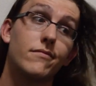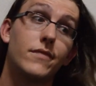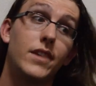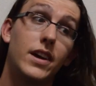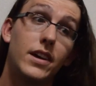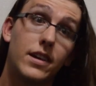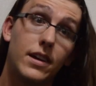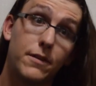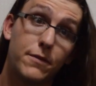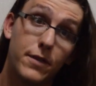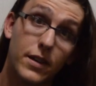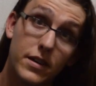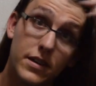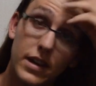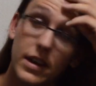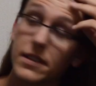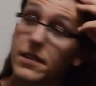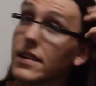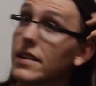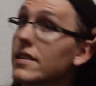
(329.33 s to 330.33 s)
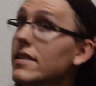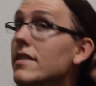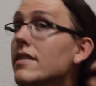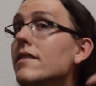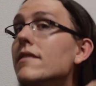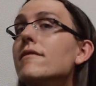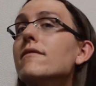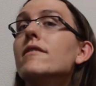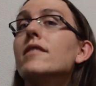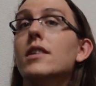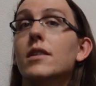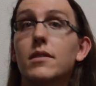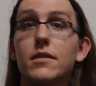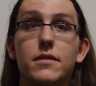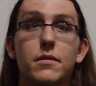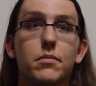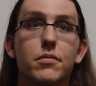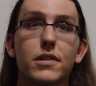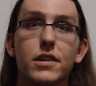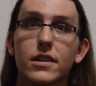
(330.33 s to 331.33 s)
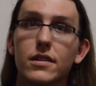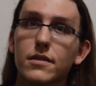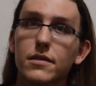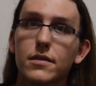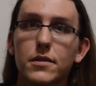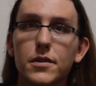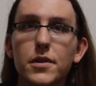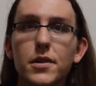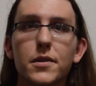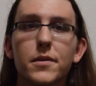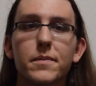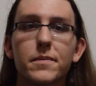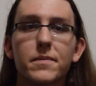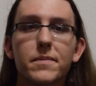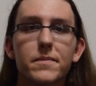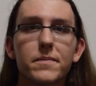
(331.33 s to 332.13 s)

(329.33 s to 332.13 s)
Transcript: And I found out that, you know, it's a pretty good school.